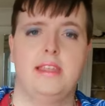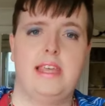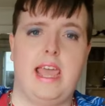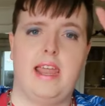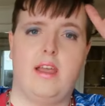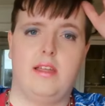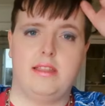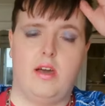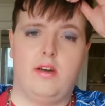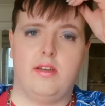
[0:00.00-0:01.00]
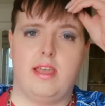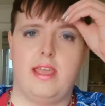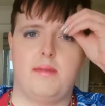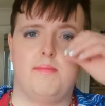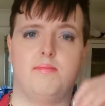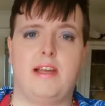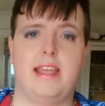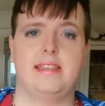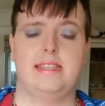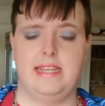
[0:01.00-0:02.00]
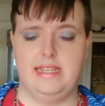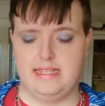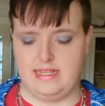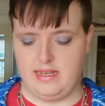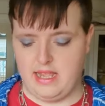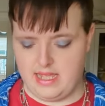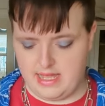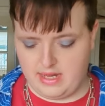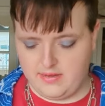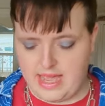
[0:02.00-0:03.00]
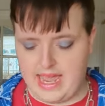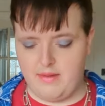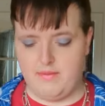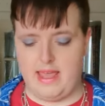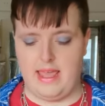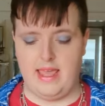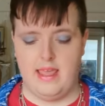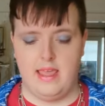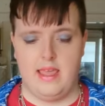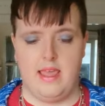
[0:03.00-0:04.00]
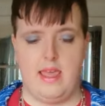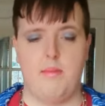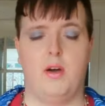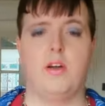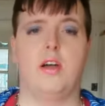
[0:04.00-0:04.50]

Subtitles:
then or a brighter season, then you can wear a more